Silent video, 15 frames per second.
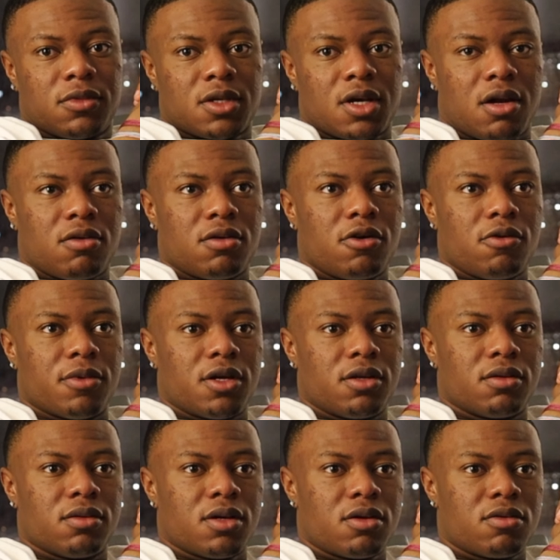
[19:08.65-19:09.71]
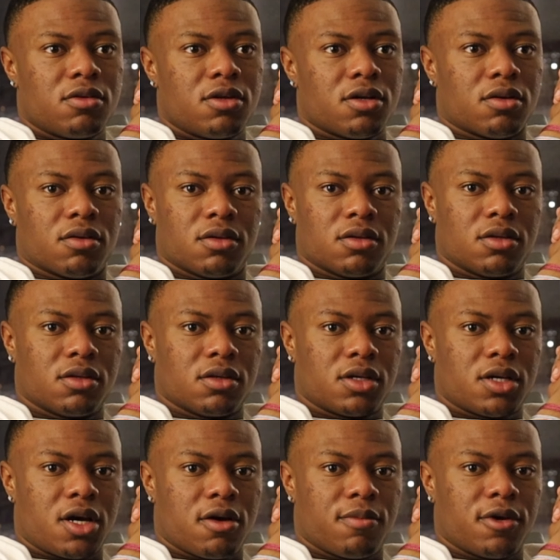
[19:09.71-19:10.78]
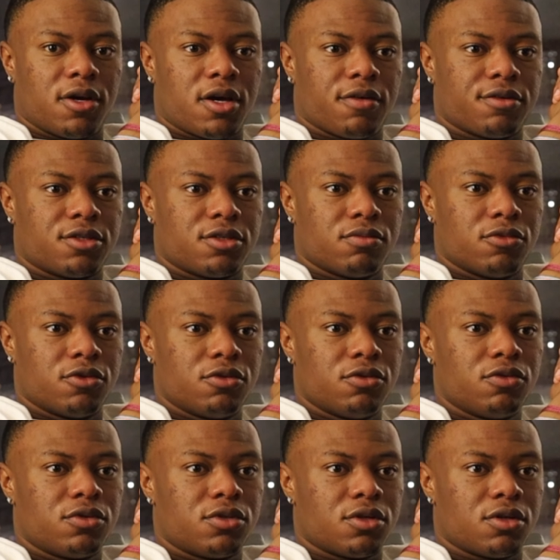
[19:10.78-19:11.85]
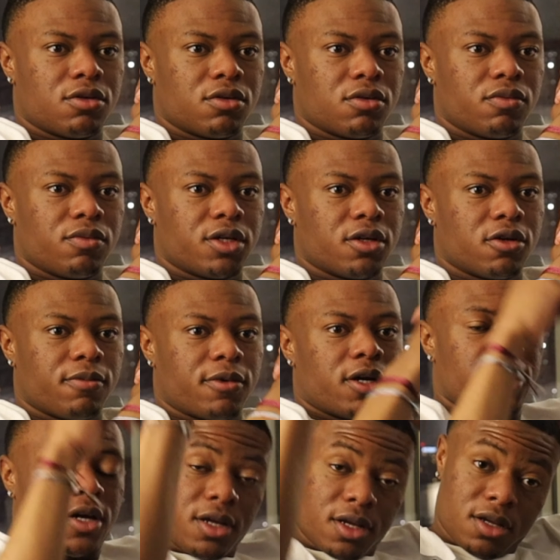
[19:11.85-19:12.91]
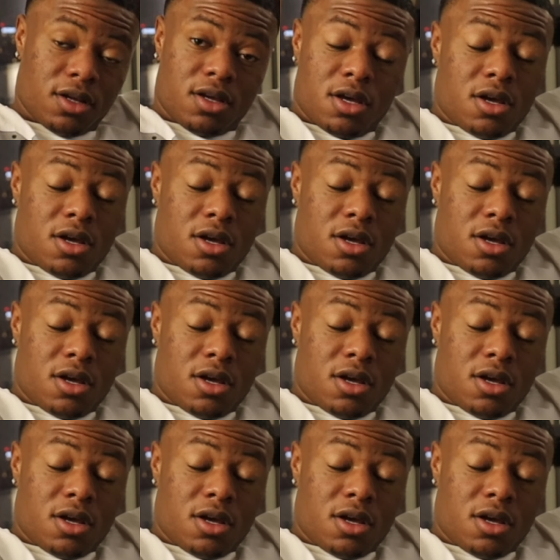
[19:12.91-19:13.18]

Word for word: I don't know, man. I don't know. Kyle may have some moves, so we can go by that.